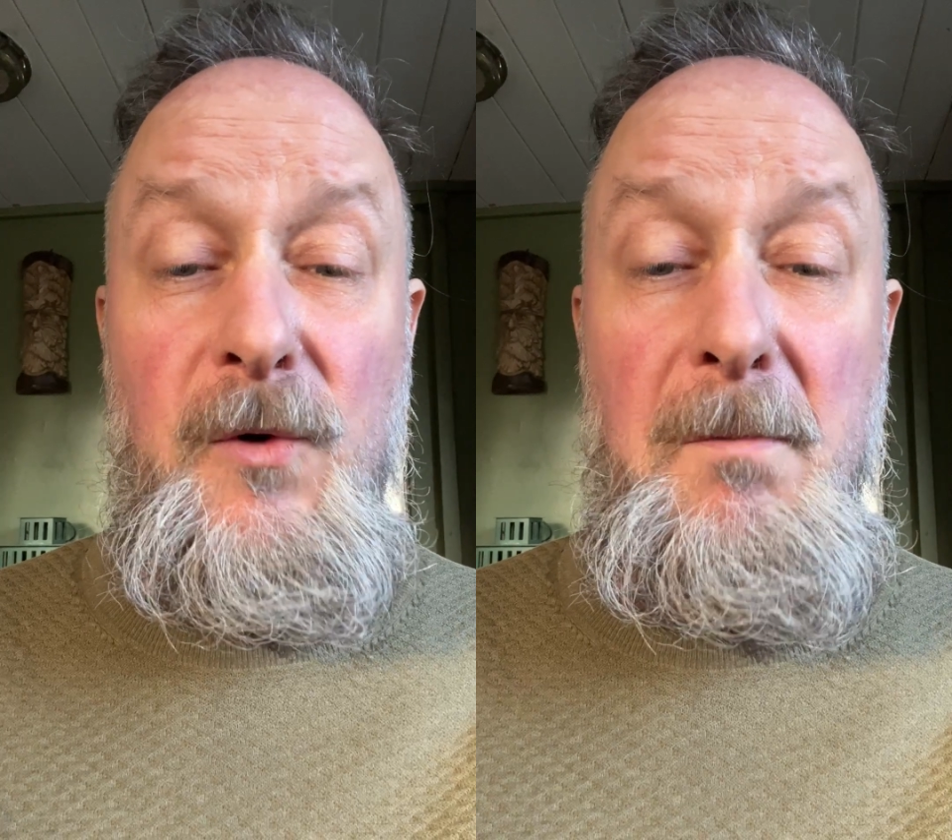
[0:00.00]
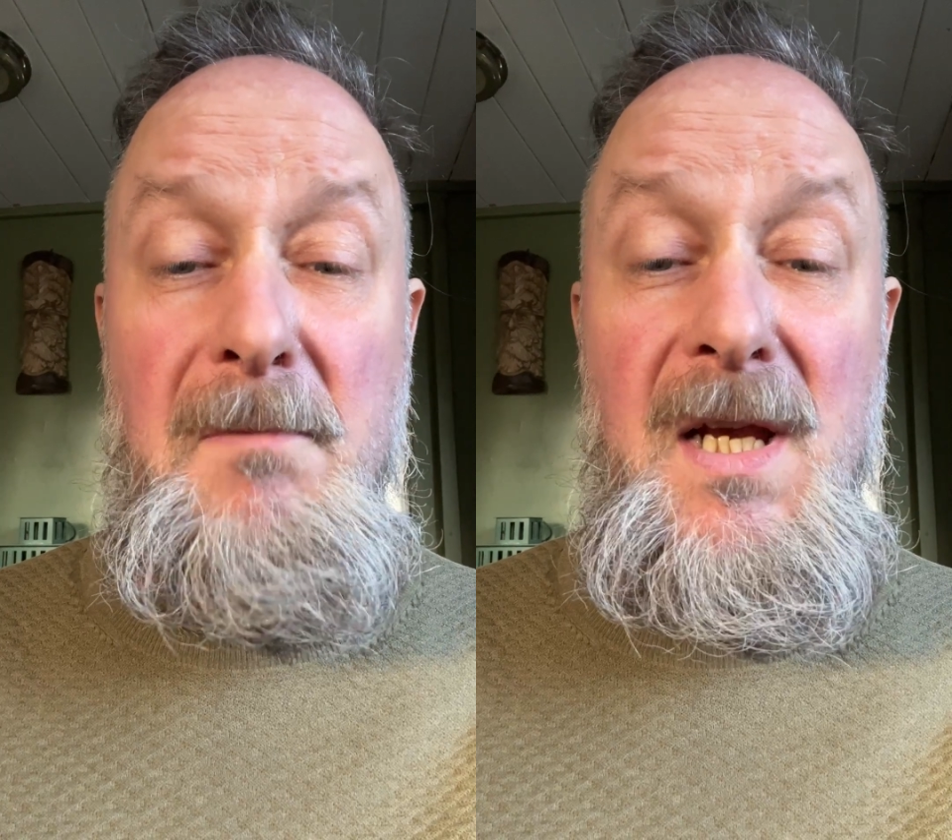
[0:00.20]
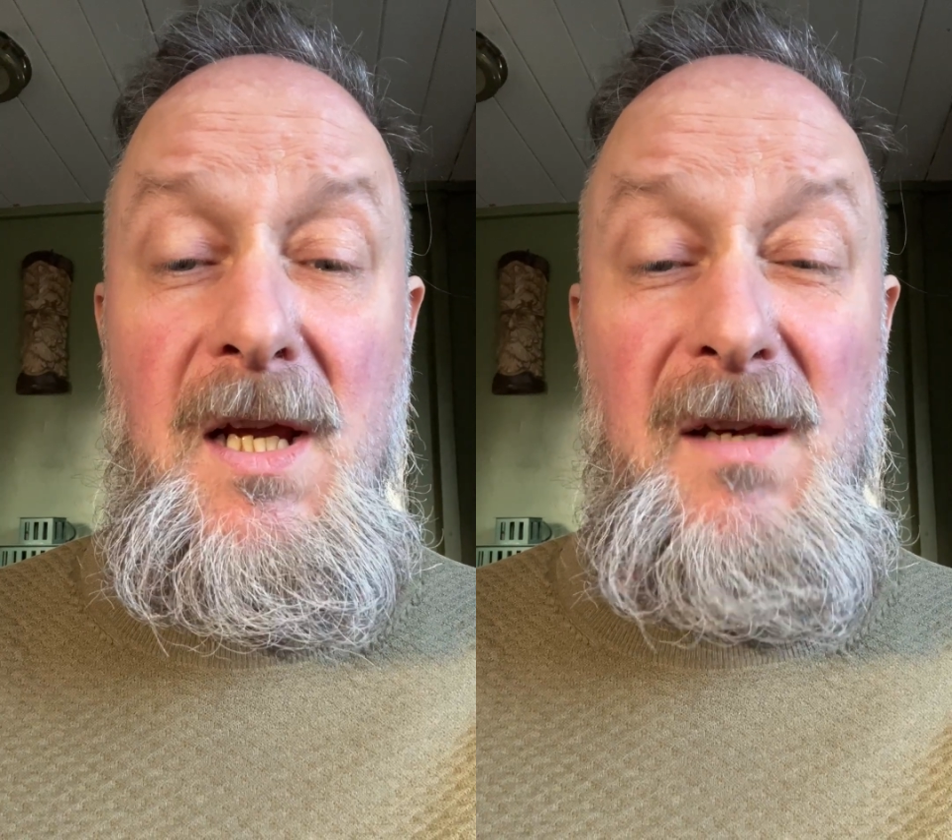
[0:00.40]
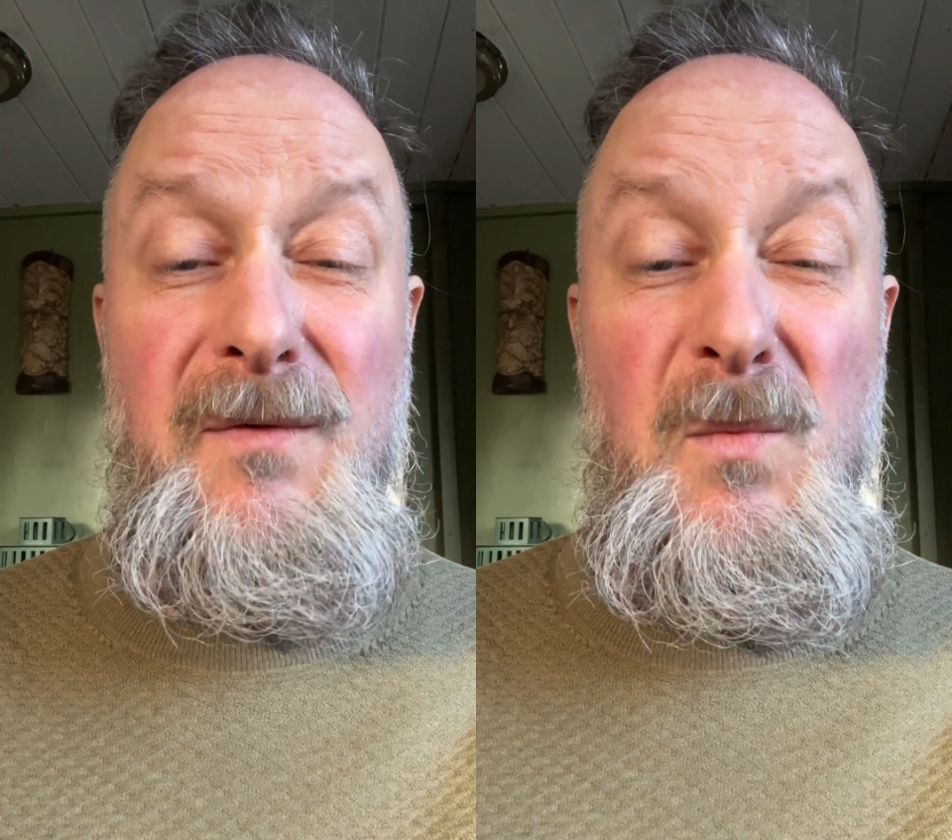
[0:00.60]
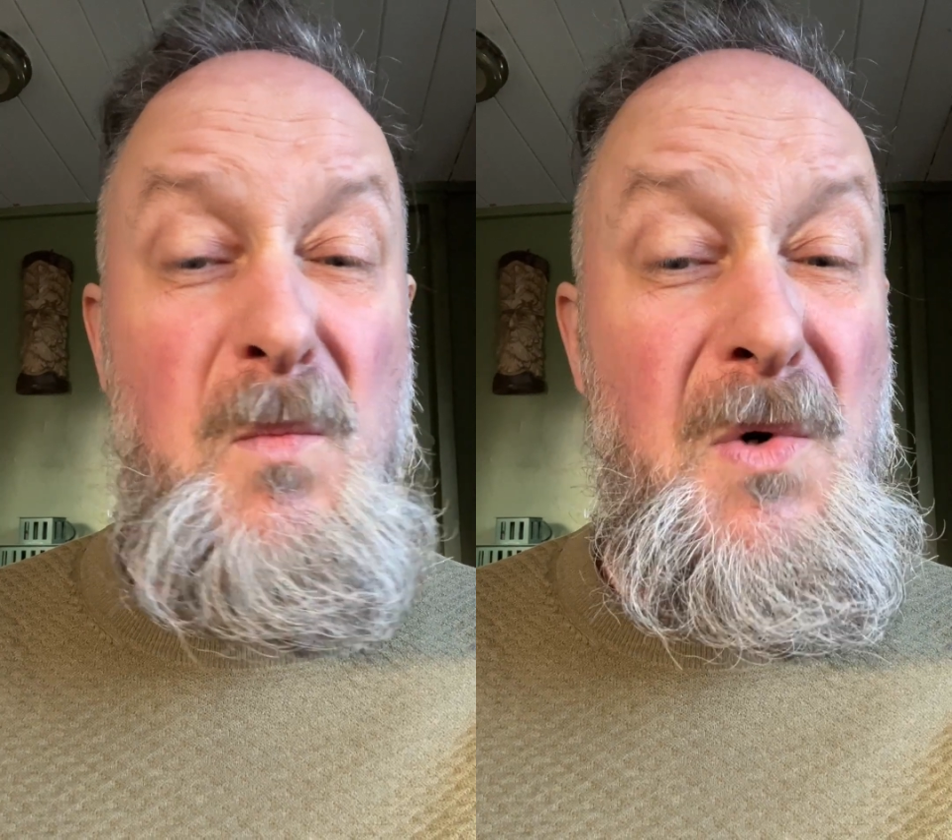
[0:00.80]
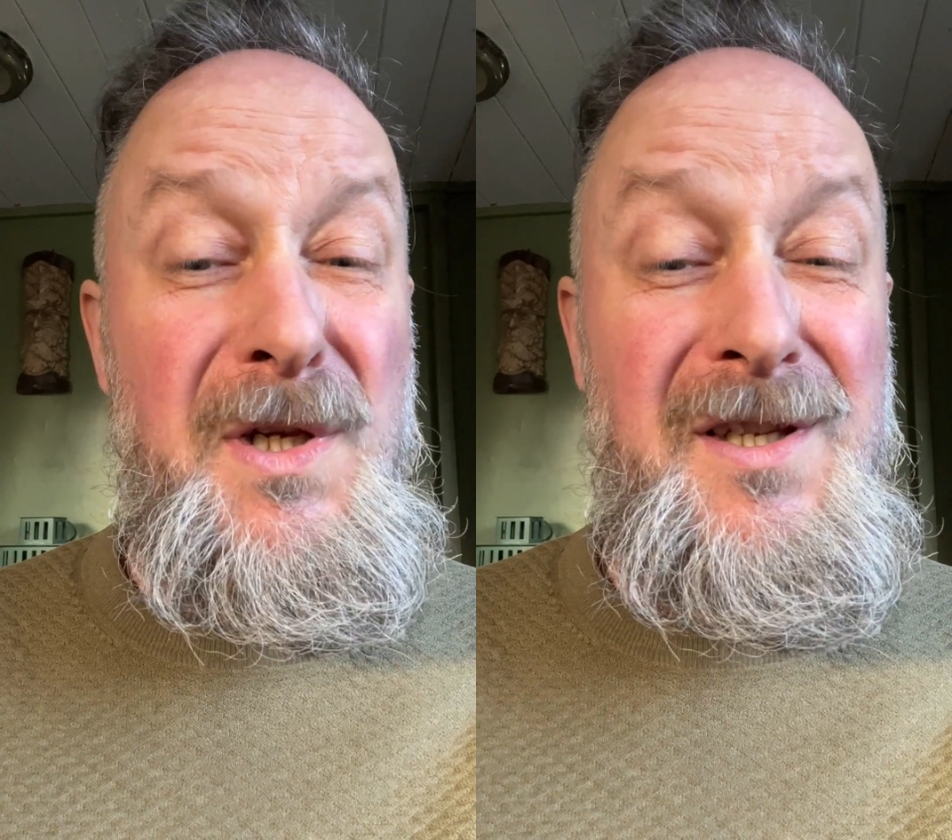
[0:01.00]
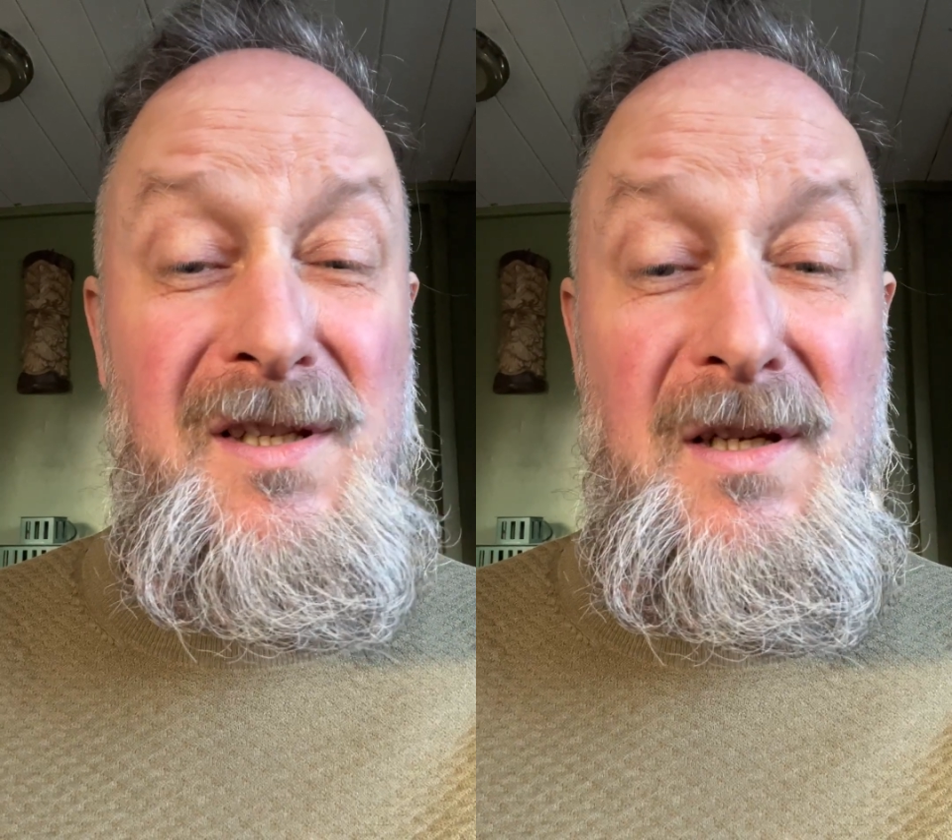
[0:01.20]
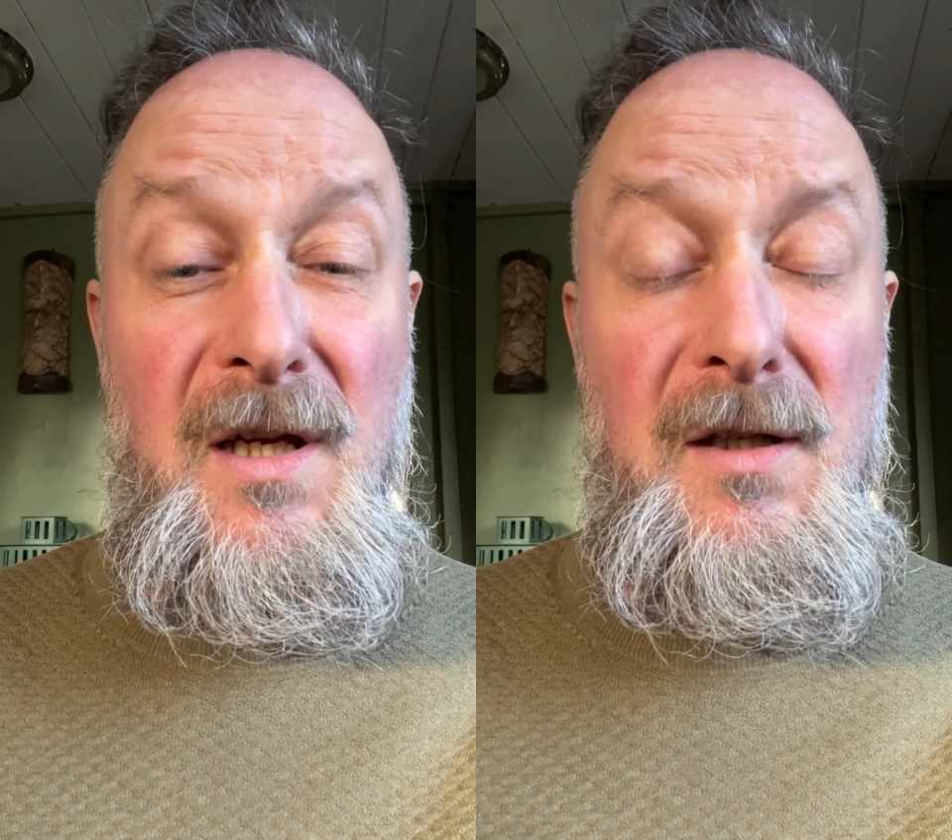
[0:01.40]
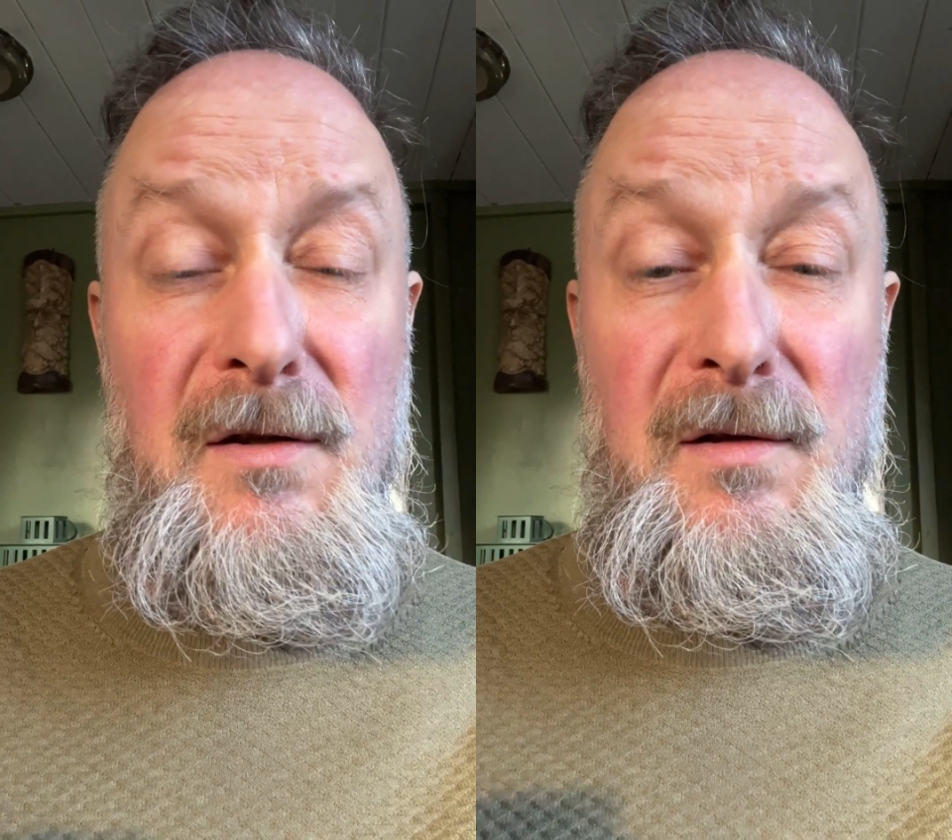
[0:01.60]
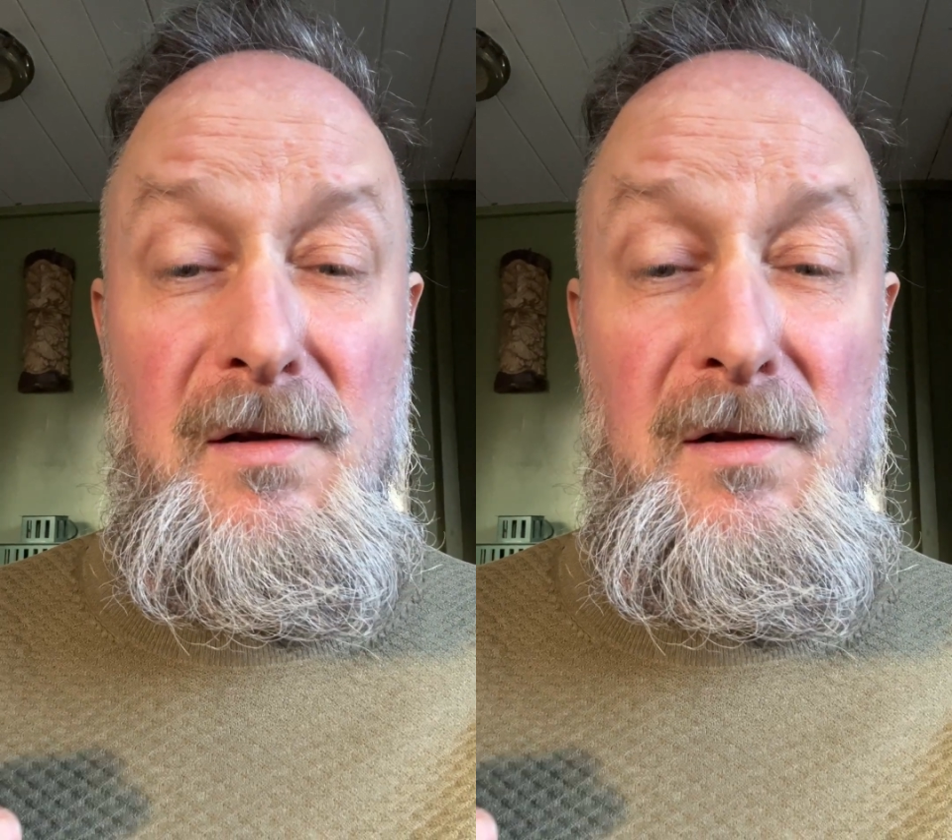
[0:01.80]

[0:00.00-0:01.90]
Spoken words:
a minute for one cycle.